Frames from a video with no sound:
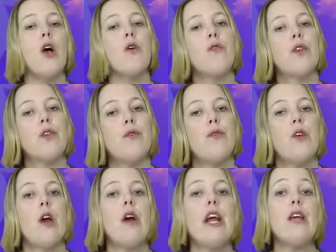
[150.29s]
For the
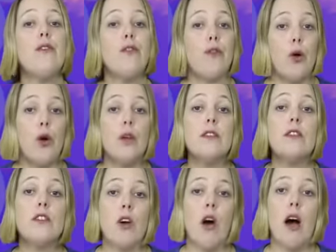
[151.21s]
very
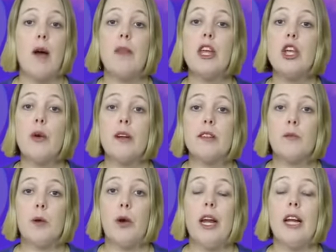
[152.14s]
first time that you
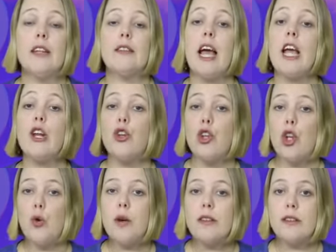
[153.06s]
experience a
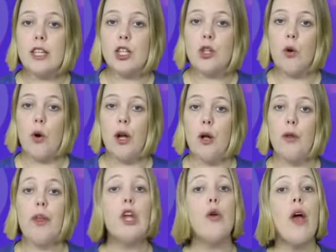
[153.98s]
new essential oil
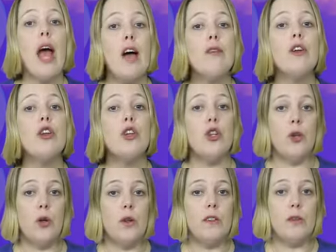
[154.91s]
that you haven't
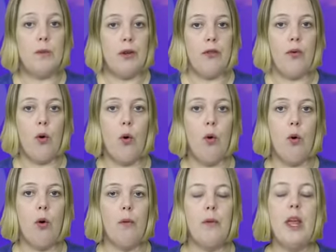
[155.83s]
used
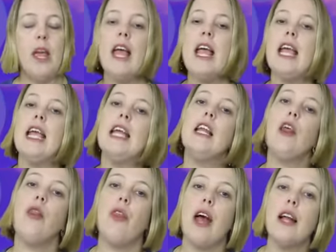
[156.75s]
before, in
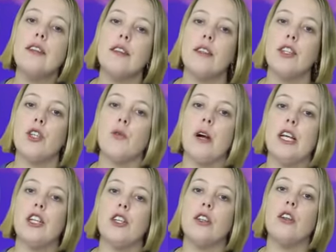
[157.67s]
that
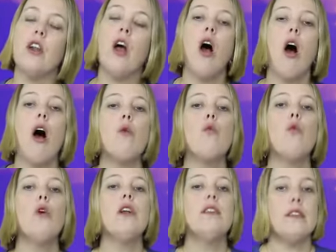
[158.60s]
situation, I
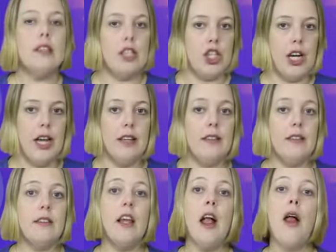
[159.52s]
would
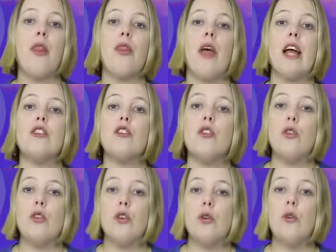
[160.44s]
suggest that you
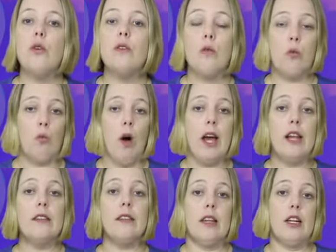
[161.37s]
use one
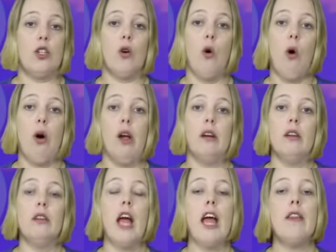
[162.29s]
essential
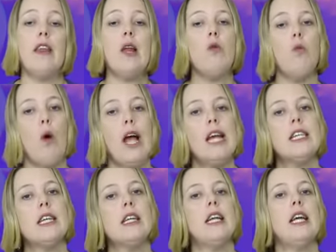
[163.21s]
oil and then
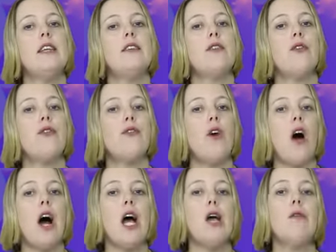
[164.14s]
wait at least
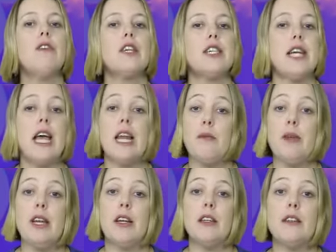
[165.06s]
5 to 10
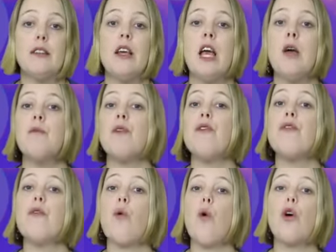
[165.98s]
minutes
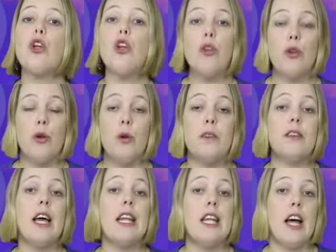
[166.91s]
before you use
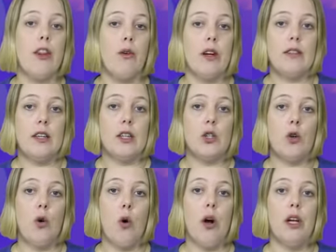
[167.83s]
another
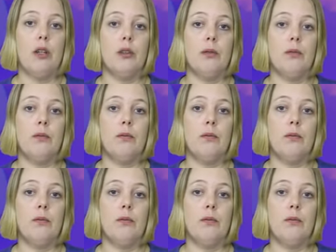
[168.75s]
essential oil.